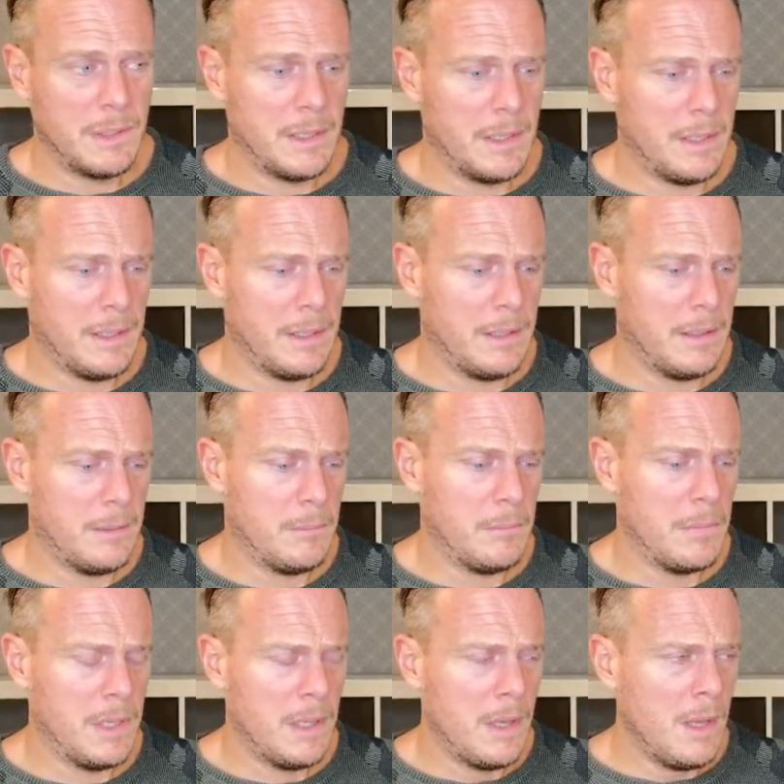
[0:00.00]
When
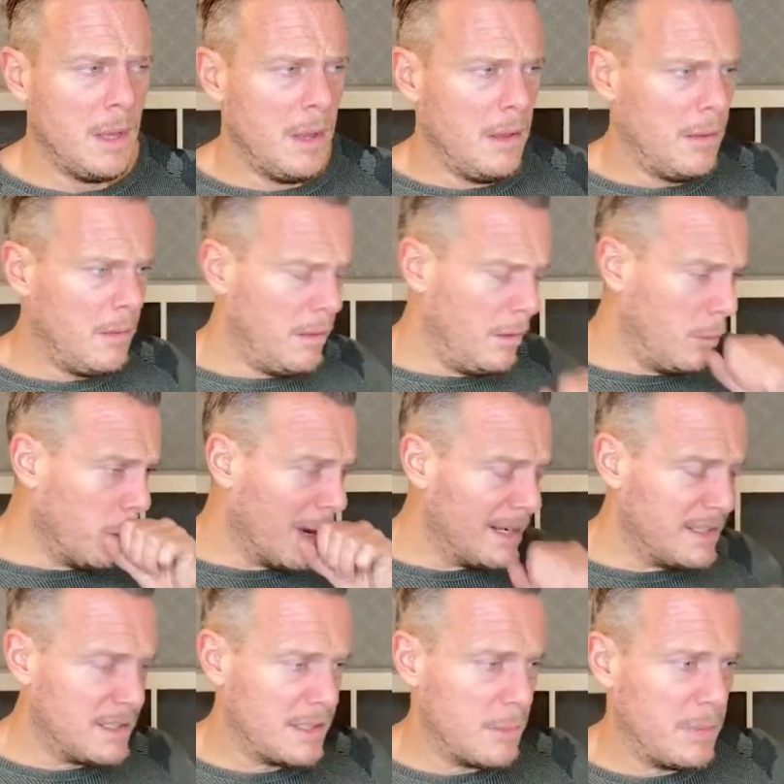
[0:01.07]

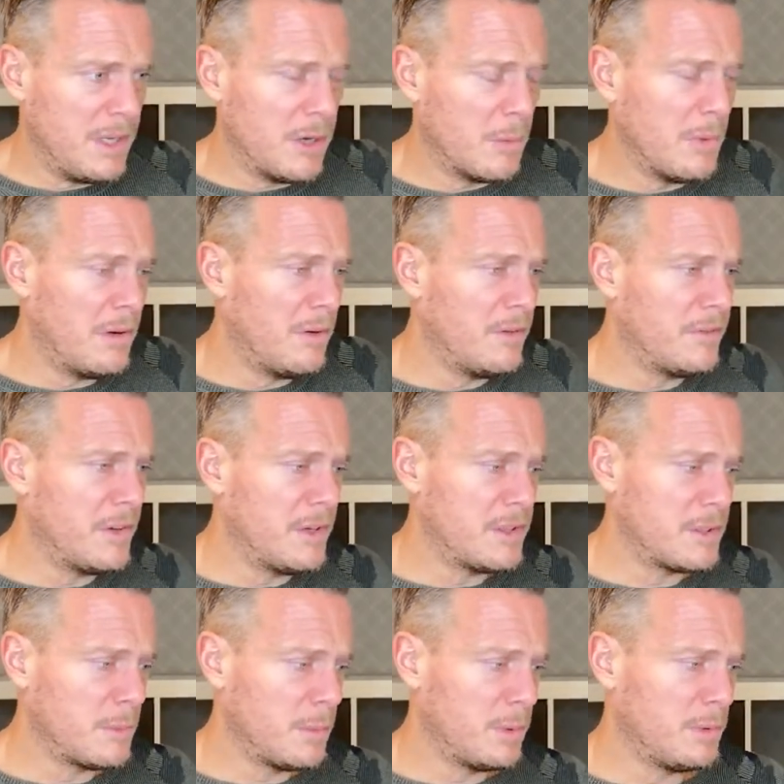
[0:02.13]
does it become
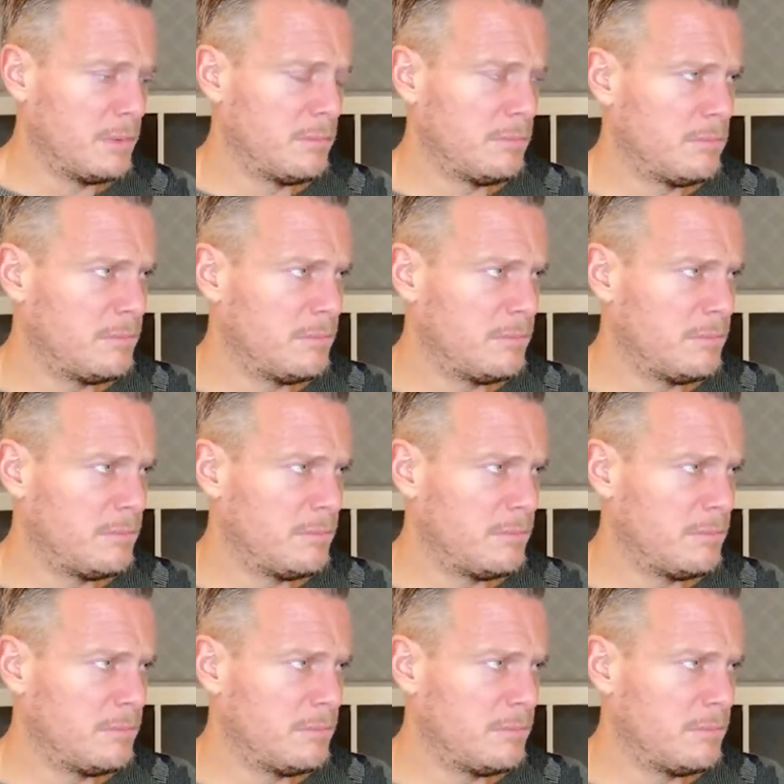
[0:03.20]
irreversible?